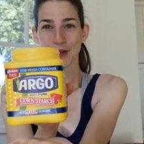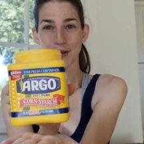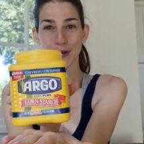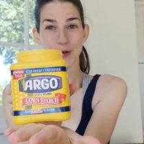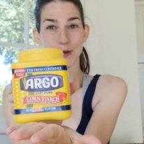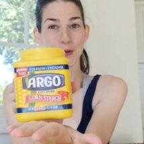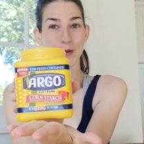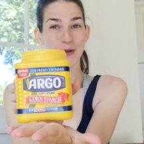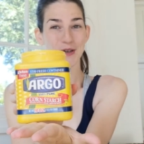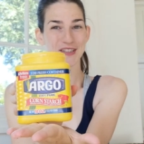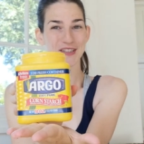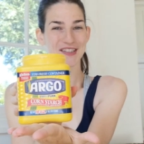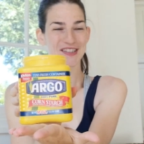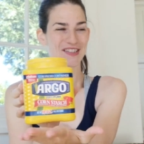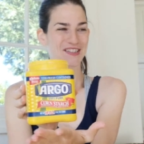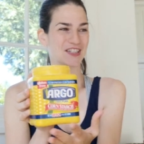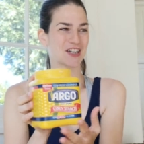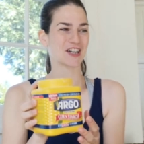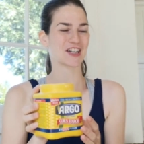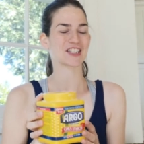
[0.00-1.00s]

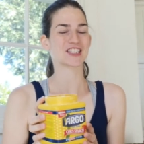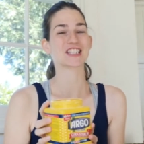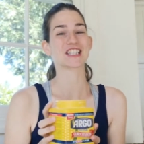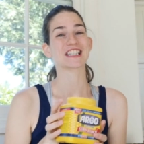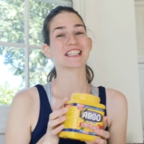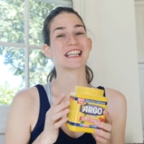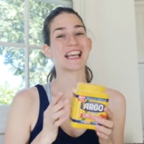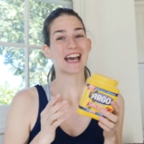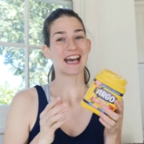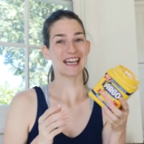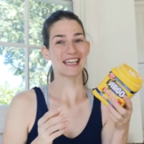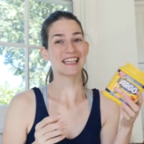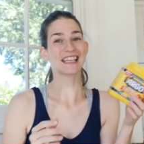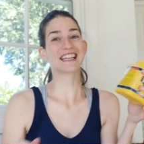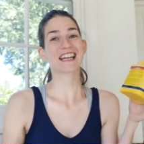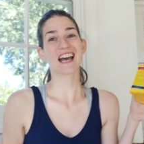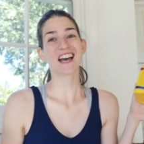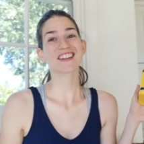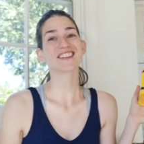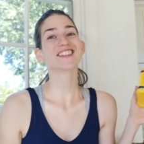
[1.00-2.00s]
cornstarch. Yeah, it
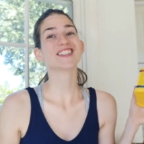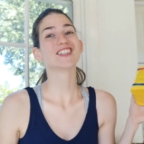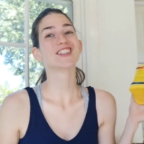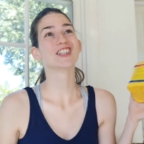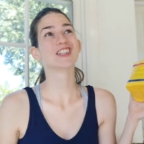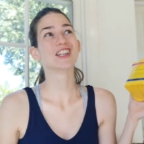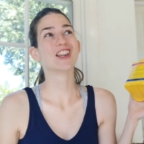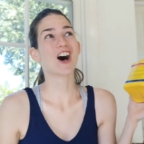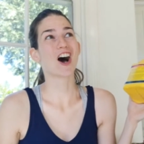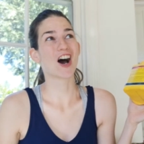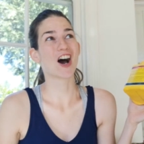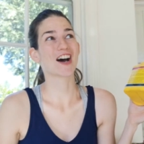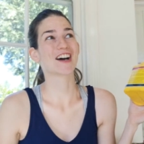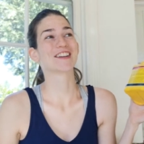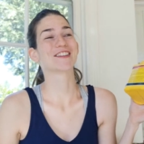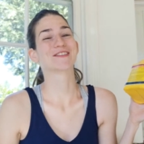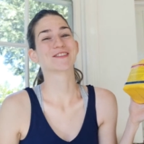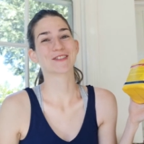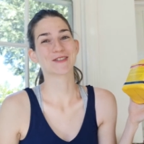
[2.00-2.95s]
has a lot of